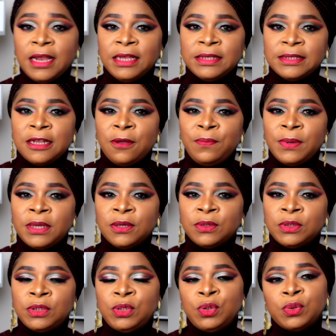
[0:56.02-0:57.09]
it's not
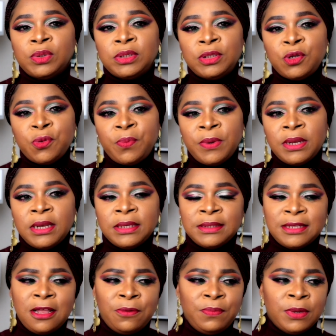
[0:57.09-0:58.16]
because you're stupid,
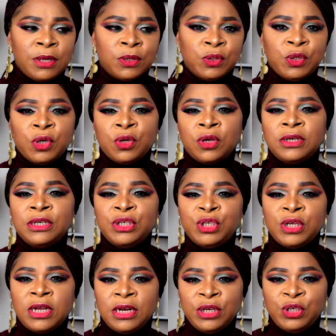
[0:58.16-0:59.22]
it's not because you're not
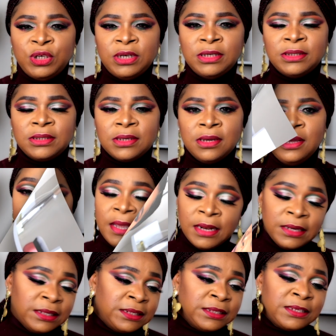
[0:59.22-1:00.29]
intelligent.
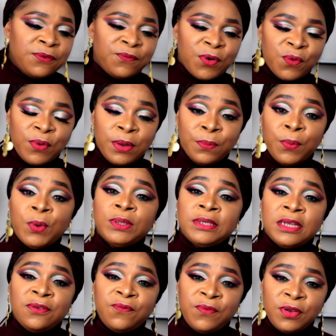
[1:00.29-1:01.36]
This is a very
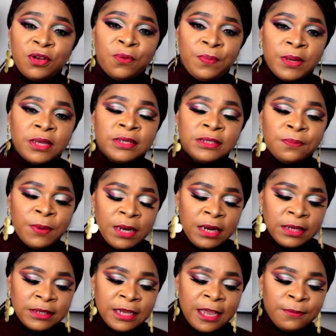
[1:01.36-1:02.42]
important video because
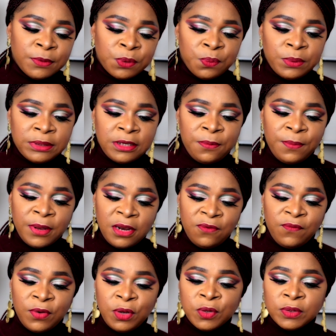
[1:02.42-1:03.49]
many times we see many
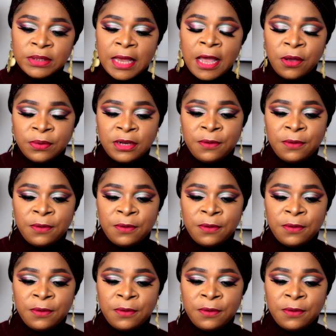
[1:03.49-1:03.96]
videos out